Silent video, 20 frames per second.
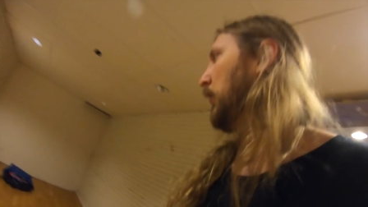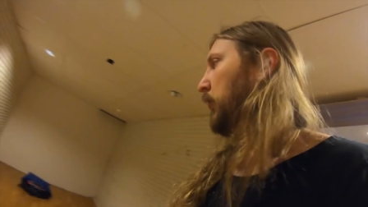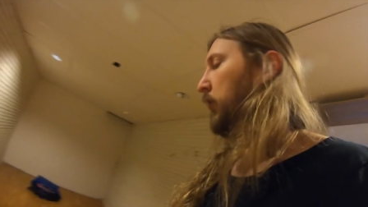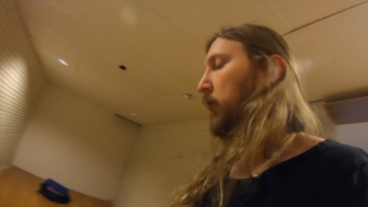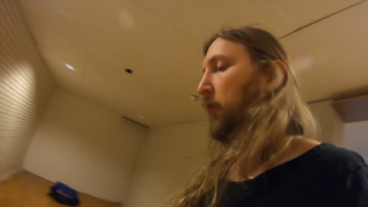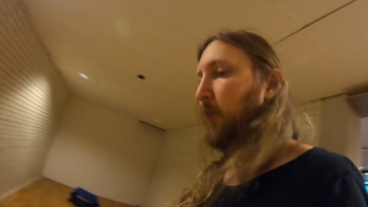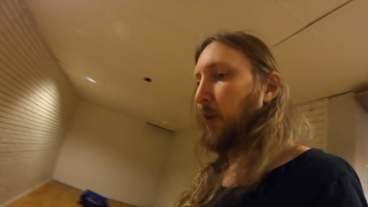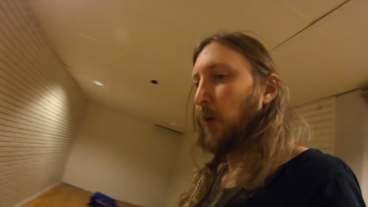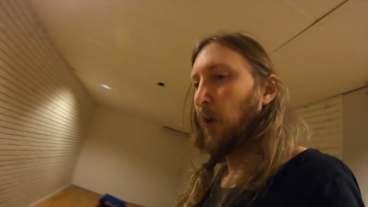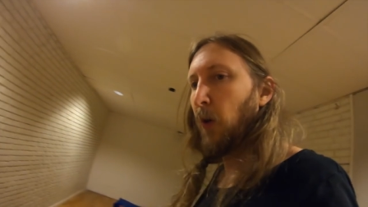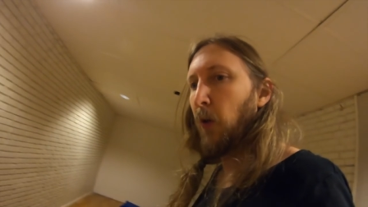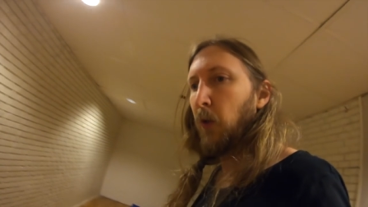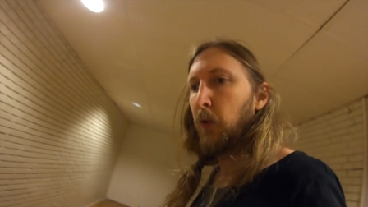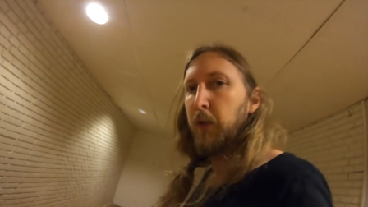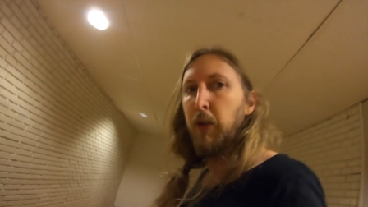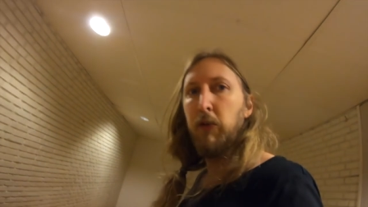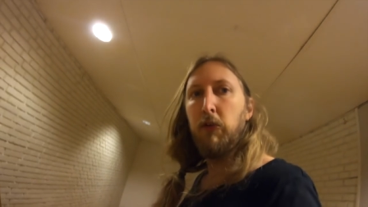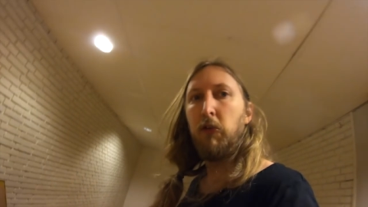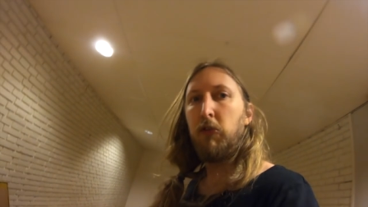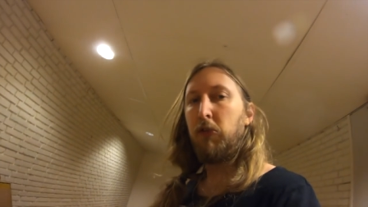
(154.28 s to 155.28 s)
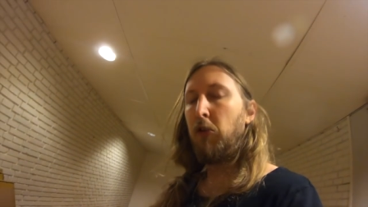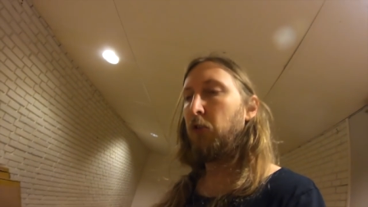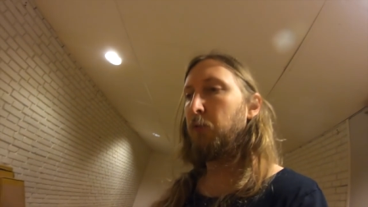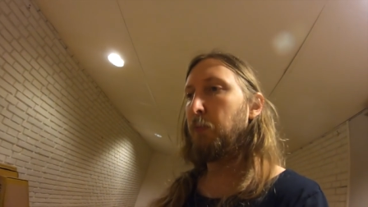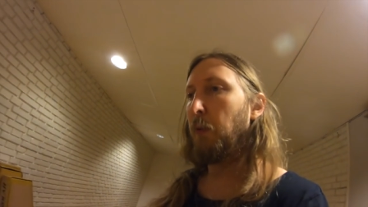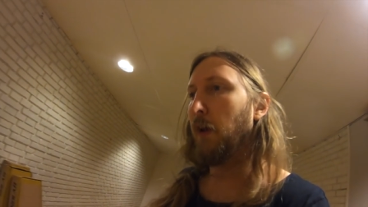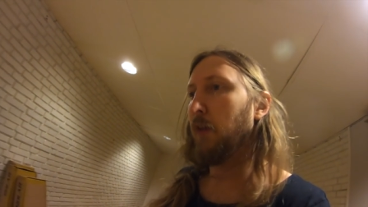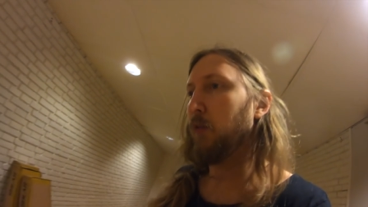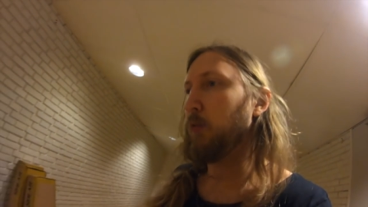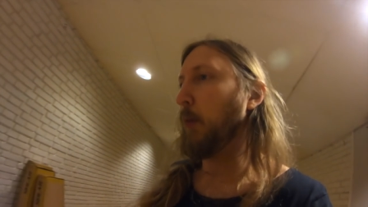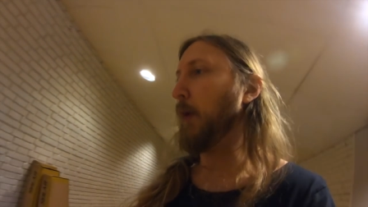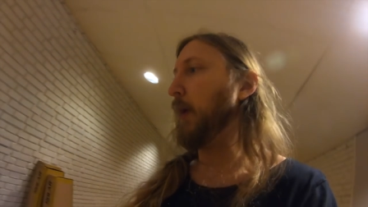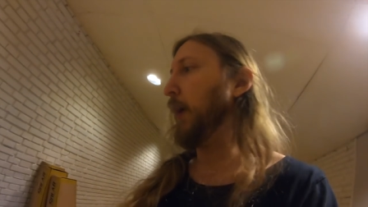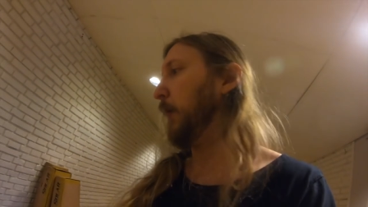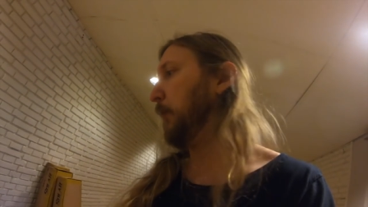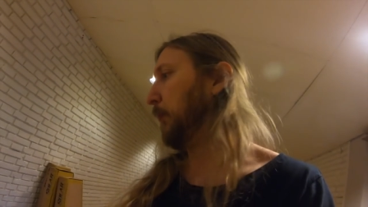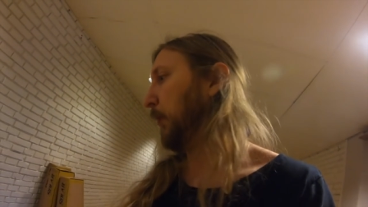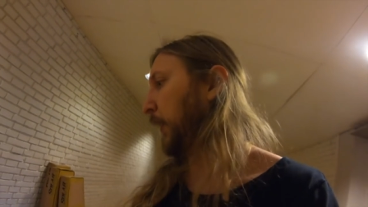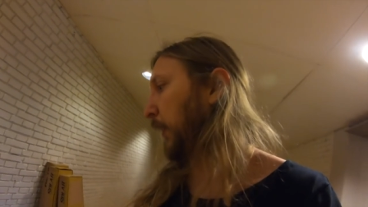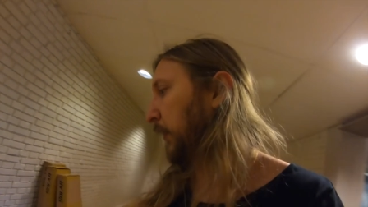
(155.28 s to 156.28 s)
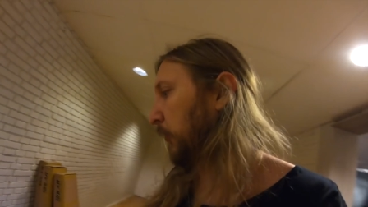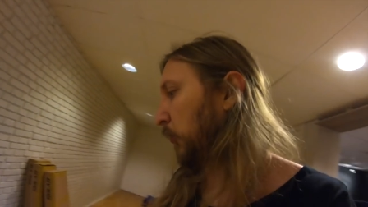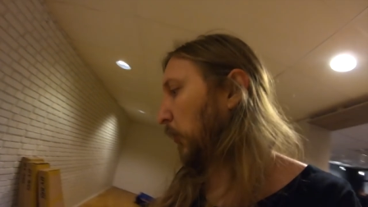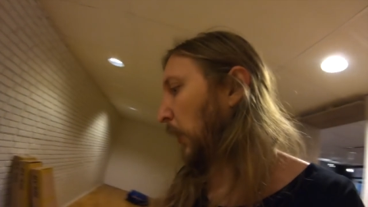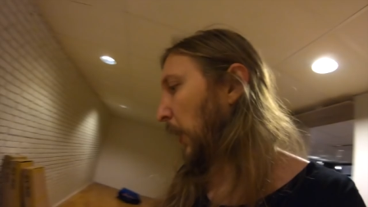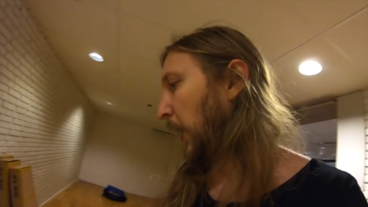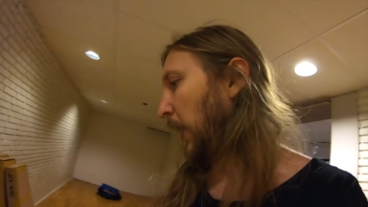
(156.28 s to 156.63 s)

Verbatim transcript: so this is the space where I plan to